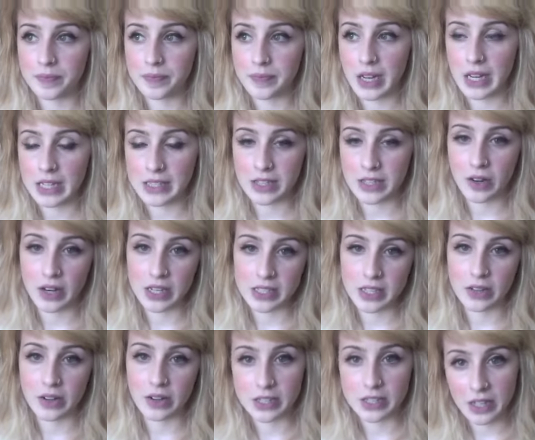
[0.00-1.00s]
etc.,
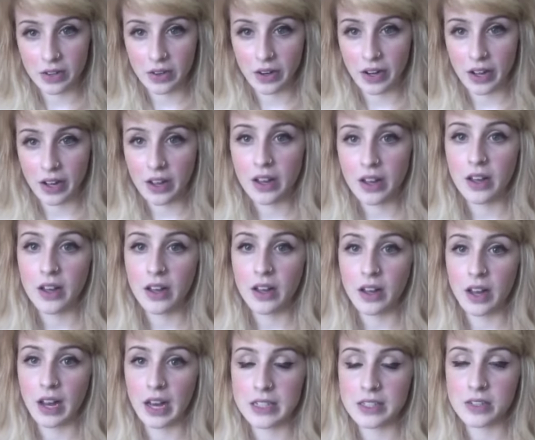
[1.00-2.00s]
etc., etc.
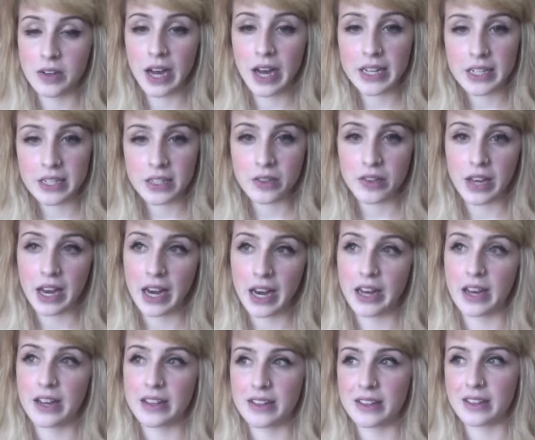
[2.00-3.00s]
And so I had to do
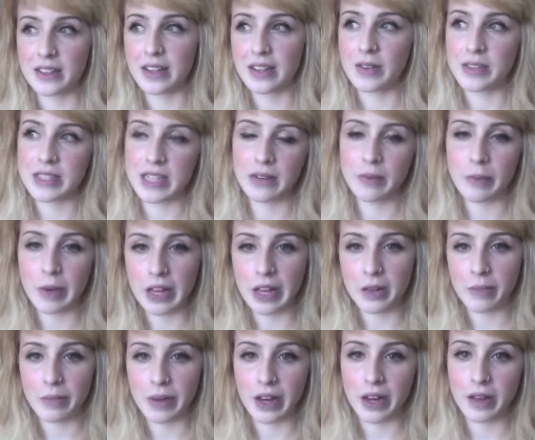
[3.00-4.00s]
that, and that was kind of a pain in
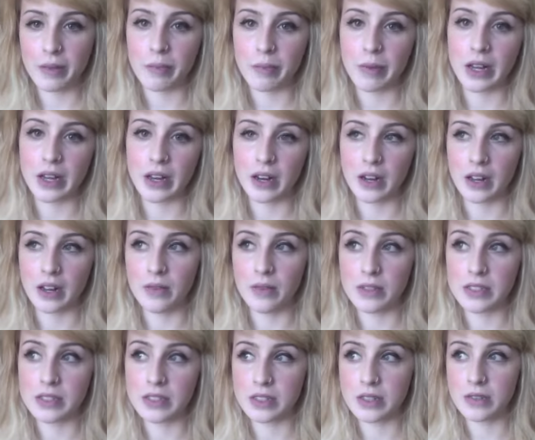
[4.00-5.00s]
the butt, but it
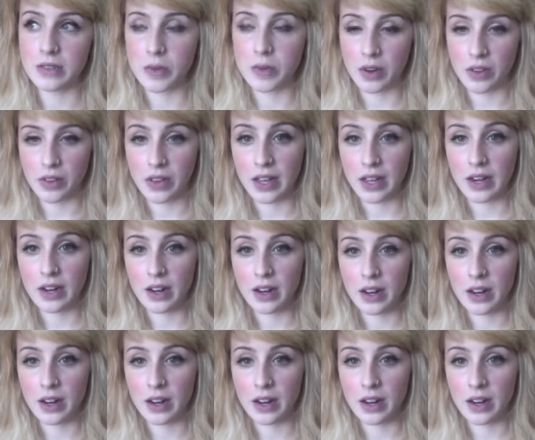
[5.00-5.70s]
was worth it.